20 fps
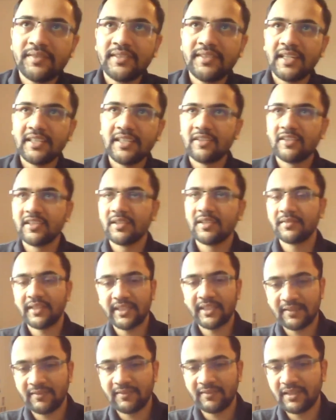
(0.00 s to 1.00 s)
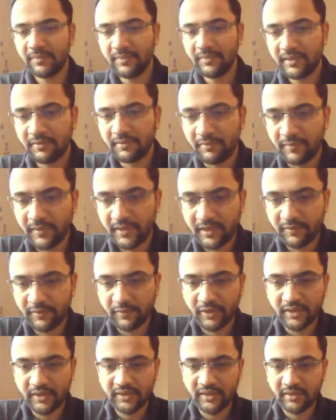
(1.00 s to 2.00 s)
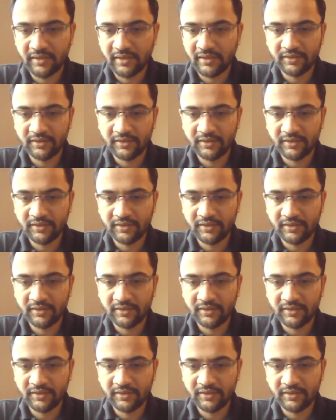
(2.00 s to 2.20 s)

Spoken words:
of the algorithms I developed were for